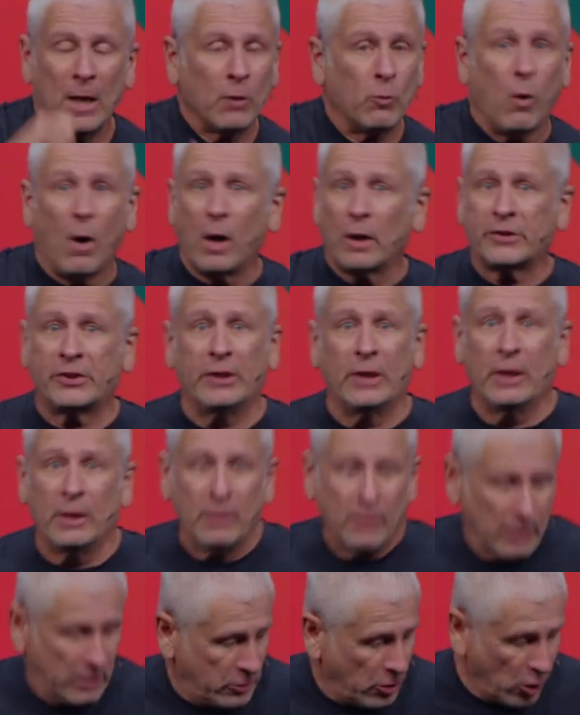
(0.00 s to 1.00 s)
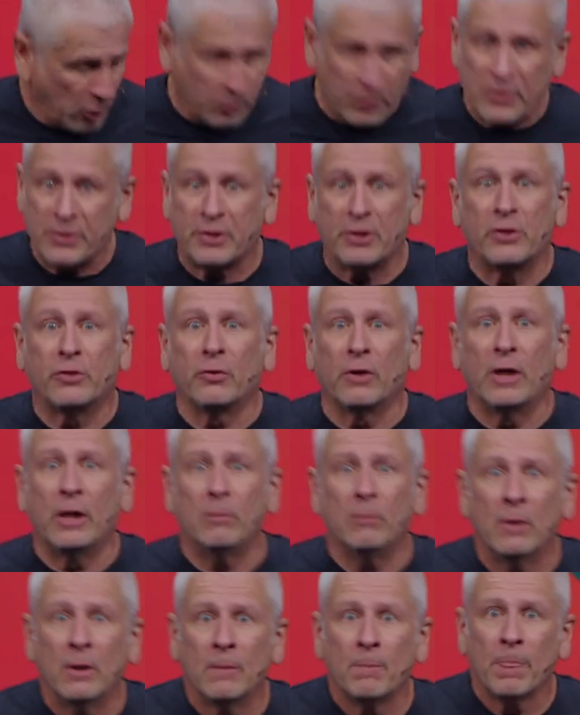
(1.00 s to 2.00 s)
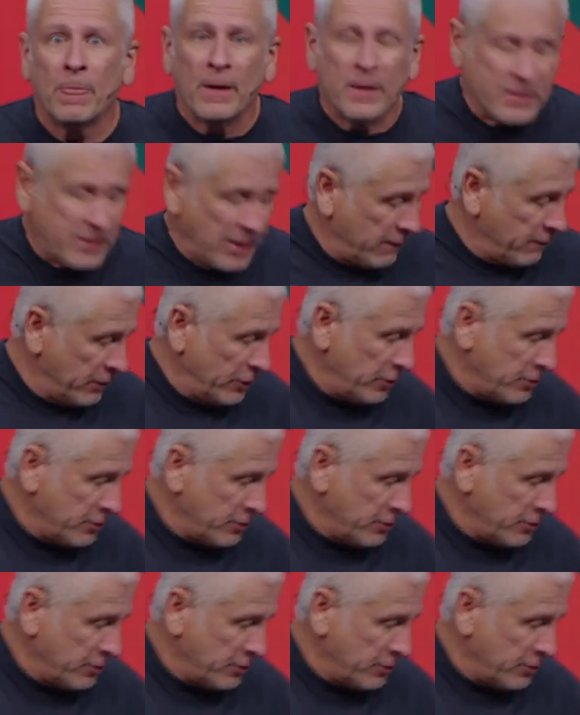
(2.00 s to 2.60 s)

Walks in, interprets the dream, seven